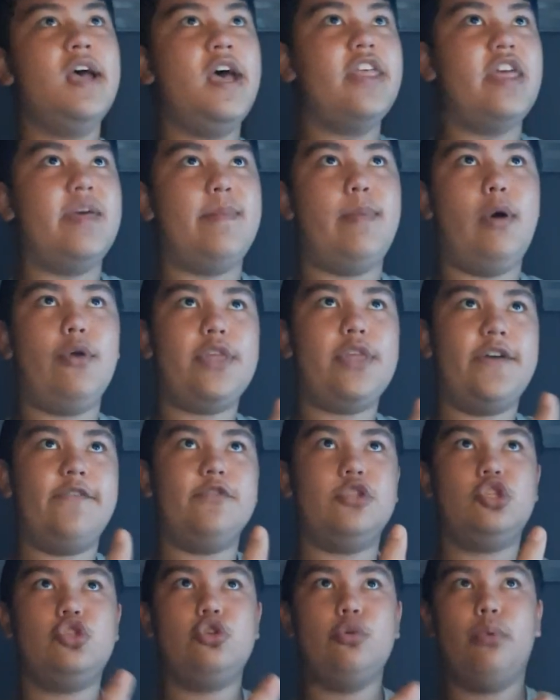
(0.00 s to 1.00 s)
They both have
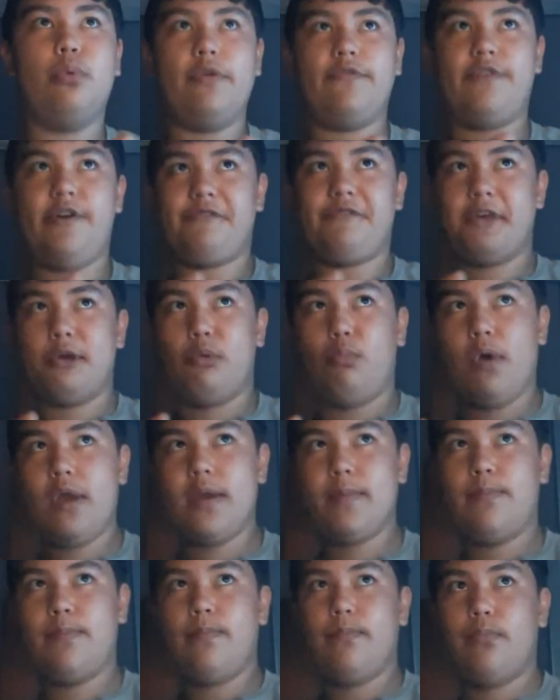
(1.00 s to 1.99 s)
2.5 gig
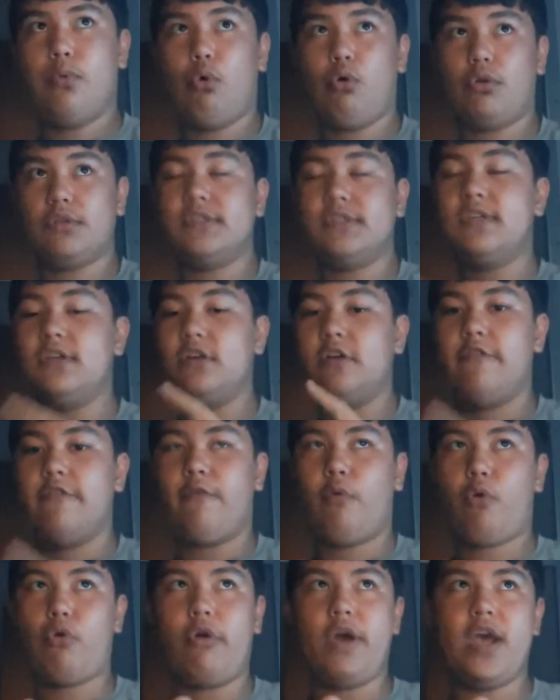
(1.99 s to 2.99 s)
LAN ports,
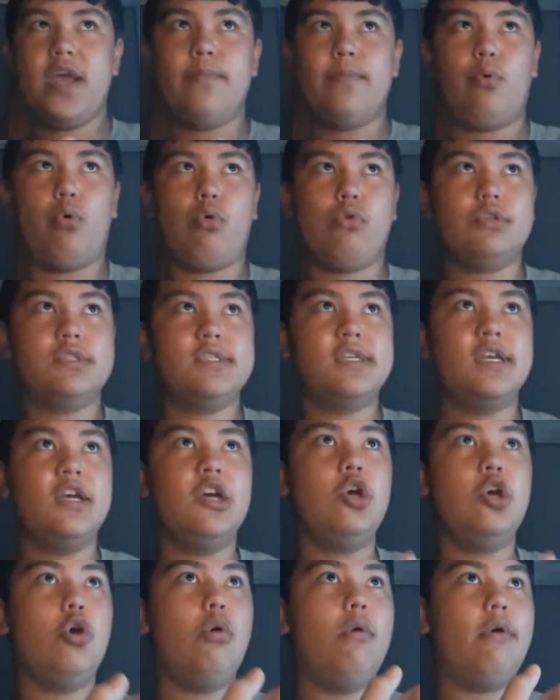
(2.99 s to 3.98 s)
4 LAN ports,
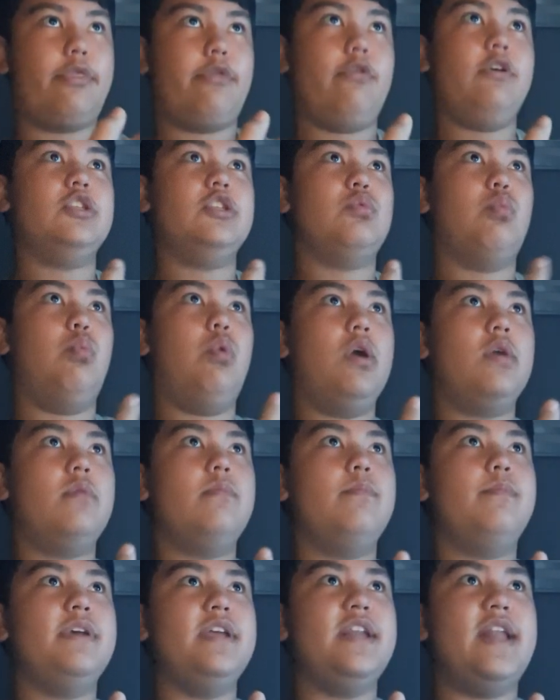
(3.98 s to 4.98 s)
with at least
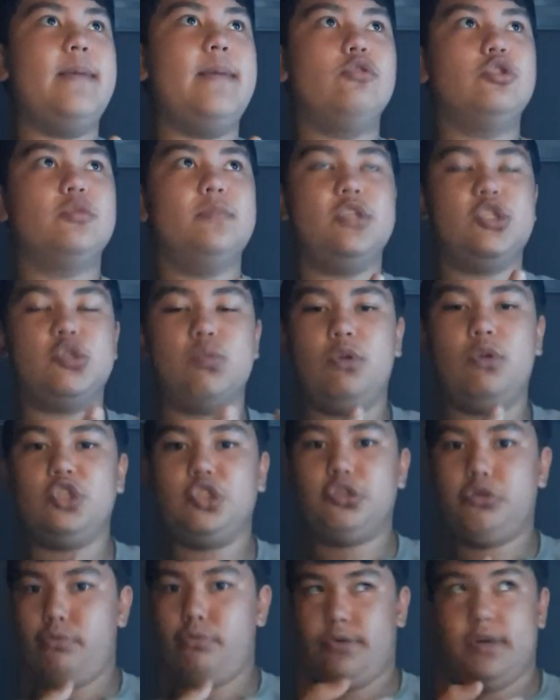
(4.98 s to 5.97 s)
1 being able to be
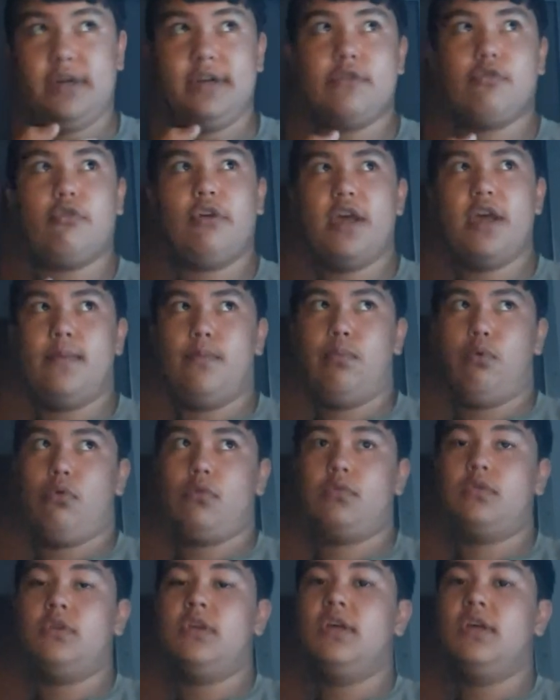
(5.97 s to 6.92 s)
switched to a redundant LAN port.